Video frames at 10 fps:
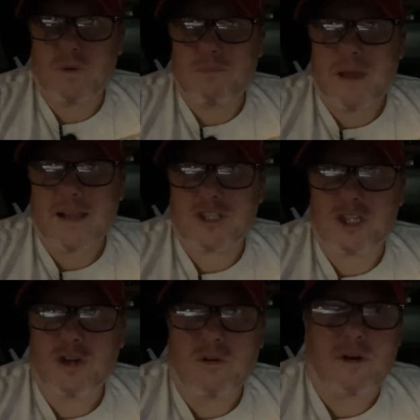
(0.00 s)
went back
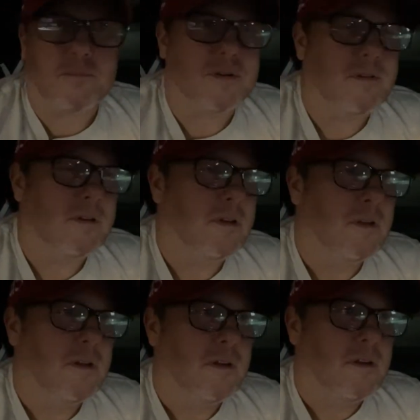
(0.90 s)
to Europe.
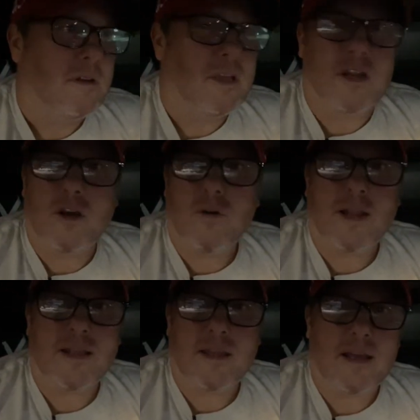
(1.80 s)
You know,
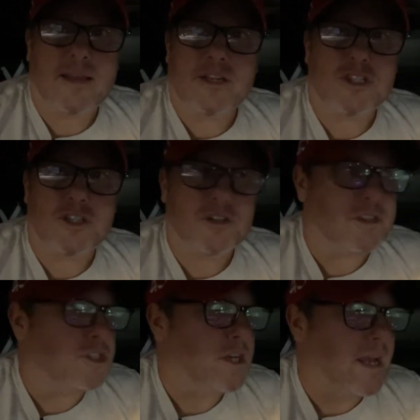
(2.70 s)
and I guess she took
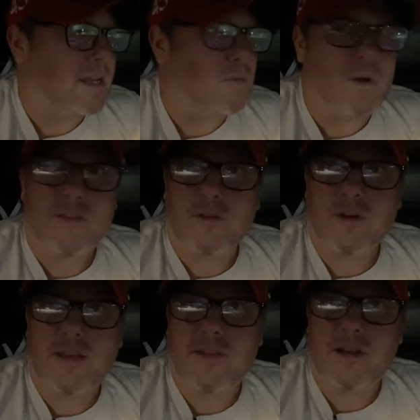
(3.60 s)
the jacket with her.
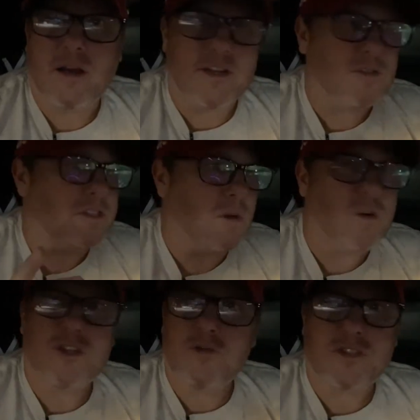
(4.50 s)
And then Hunter tells,
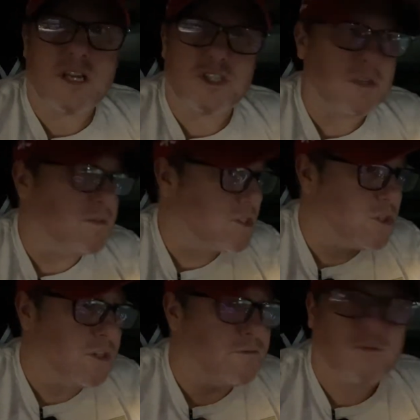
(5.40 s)
well, you said she was a
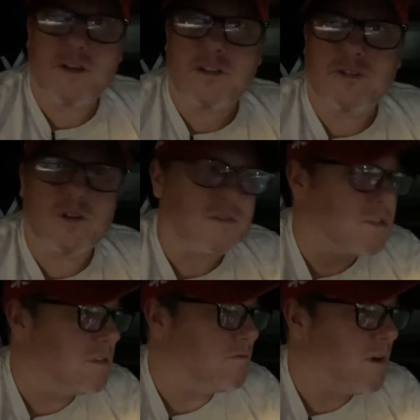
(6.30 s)
good friend of
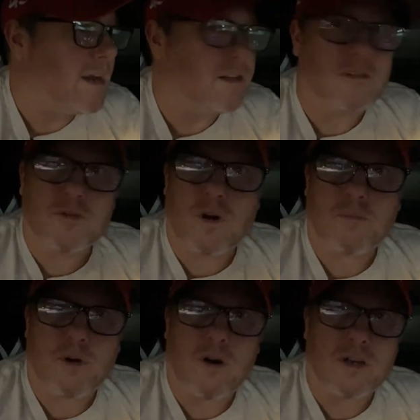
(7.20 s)
yours and invited her to our
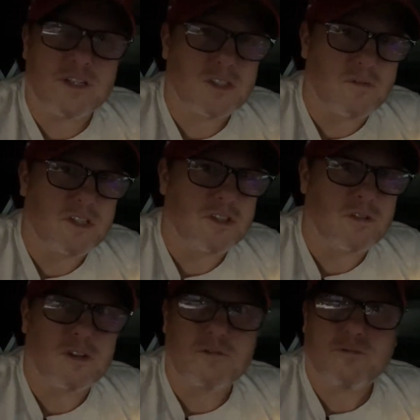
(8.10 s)
party. So if she's
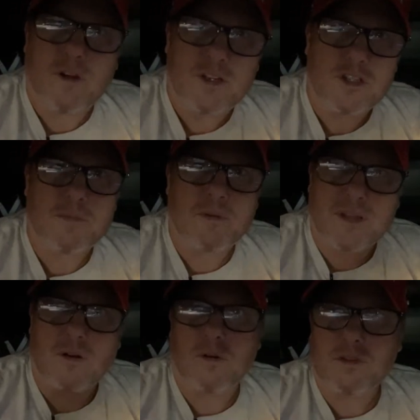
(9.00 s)
your good friend, you should be able to
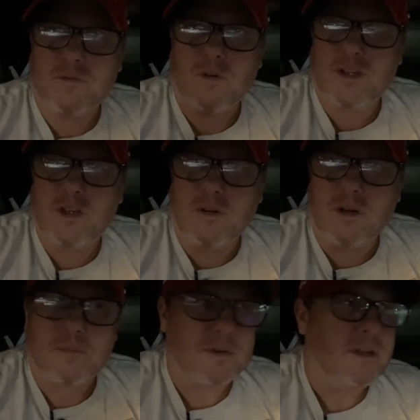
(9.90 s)
get a hold of her in
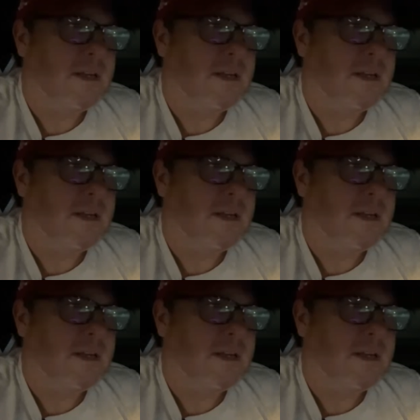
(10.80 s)
Europe.